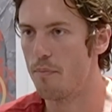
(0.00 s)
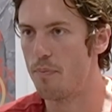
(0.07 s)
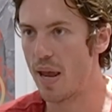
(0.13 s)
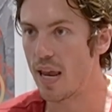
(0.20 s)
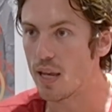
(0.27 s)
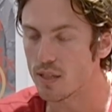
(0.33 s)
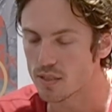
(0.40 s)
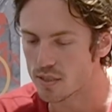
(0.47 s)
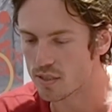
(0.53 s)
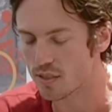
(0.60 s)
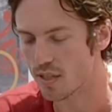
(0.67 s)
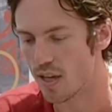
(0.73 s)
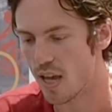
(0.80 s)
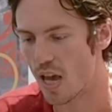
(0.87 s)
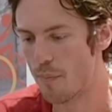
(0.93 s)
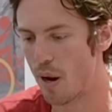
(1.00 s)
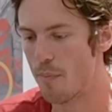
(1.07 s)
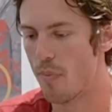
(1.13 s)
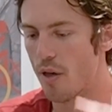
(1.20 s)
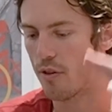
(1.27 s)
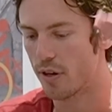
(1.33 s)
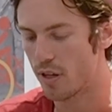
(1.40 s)
base and my
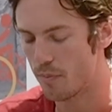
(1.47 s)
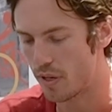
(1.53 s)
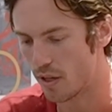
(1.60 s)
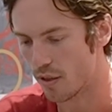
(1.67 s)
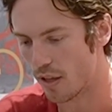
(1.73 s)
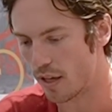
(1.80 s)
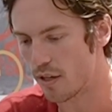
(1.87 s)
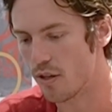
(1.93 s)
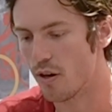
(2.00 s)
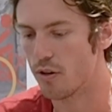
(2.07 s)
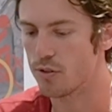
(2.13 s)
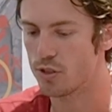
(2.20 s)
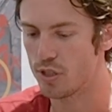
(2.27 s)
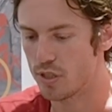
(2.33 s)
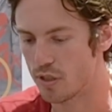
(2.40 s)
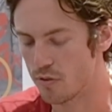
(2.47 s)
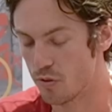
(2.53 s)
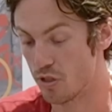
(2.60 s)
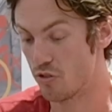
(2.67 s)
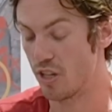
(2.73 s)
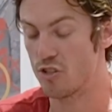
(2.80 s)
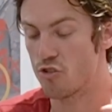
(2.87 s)
mother can be like you know she
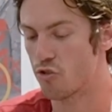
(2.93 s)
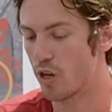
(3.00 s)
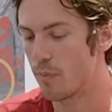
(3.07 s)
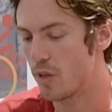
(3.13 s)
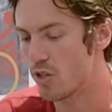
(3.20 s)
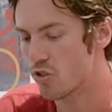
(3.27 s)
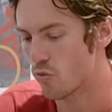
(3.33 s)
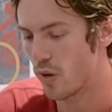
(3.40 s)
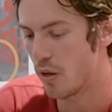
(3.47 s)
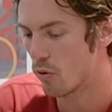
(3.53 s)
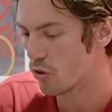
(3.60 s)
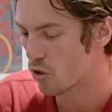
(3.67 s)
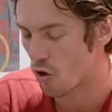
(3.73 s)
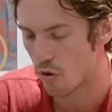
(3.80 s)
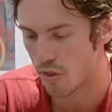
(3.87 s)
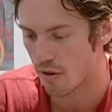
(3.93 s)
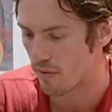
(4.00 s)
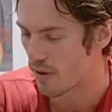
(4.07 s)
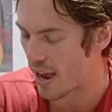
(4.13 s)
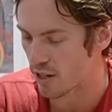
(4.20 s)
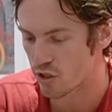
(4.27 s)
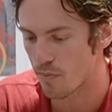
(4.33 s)
is extremely sweet will go the
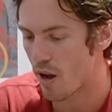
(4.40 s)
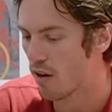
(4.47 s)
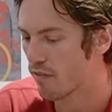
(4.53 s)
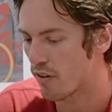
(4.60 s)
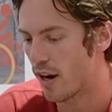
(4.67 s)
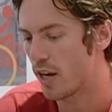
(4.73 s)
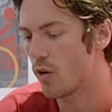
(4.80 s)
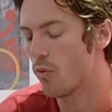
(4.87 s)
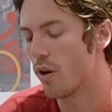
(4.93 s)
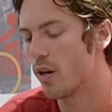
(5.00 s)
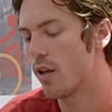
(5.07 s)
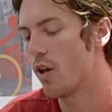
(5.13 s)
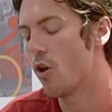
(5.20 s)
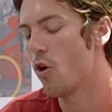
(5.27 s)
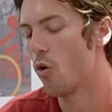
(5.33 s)
extra mile for anyone